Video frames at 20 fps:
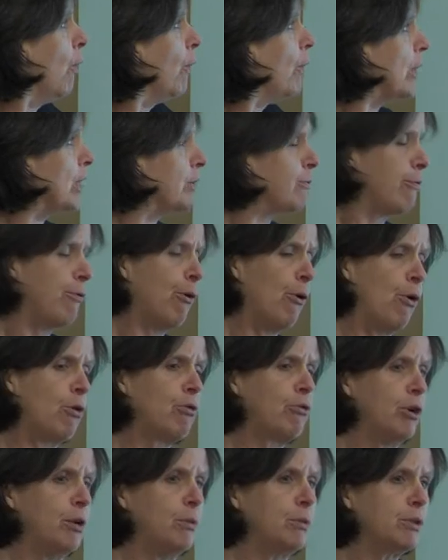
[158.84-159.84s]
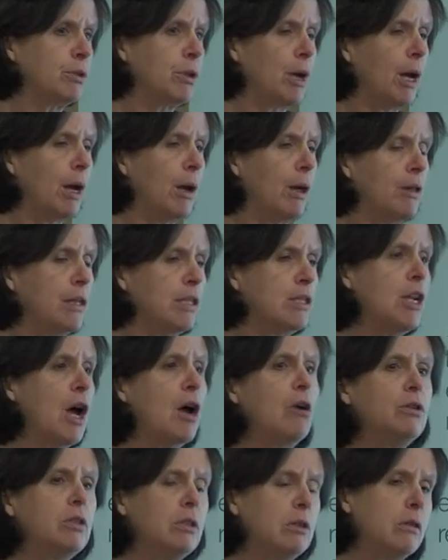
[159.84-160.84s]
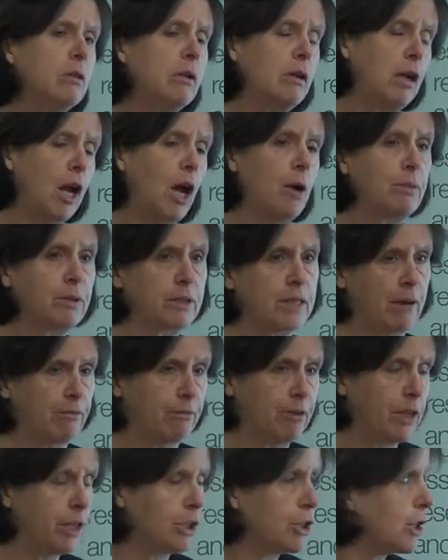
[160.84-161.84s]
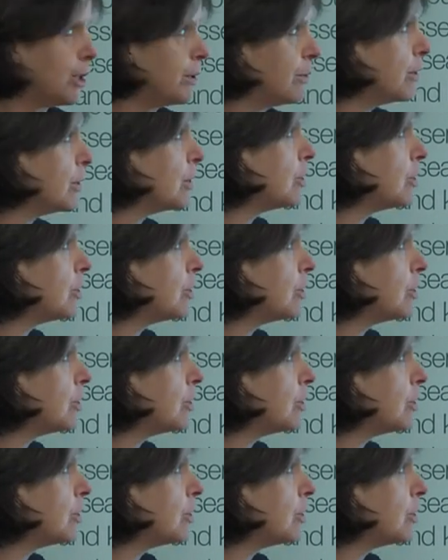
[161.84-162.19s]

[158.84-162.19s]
There's 4 groups. There's no global definition.